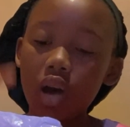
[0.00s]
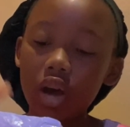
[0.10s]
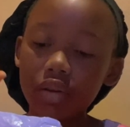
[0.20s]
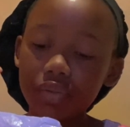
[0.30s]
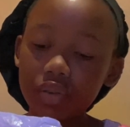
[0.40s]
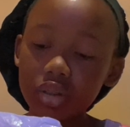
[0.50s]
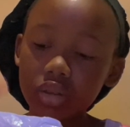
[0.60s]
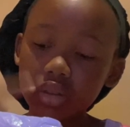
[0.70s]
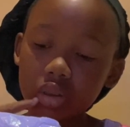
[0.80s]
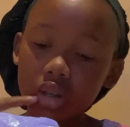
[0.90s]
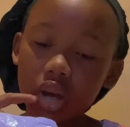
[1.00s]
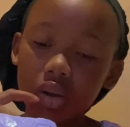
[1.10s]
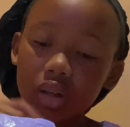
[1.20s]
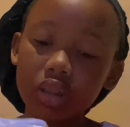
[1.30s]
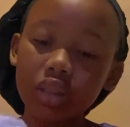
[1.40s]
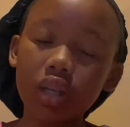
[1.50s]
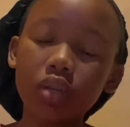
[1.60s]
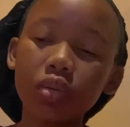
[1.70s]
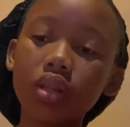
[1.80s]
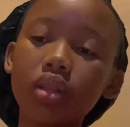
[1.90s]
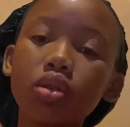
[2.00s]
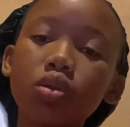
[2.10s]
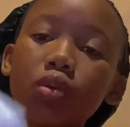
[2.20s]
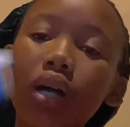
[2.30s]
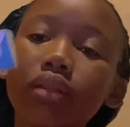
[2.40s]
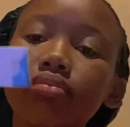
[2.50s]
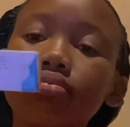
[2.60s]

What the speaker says: At first I want to start with this one.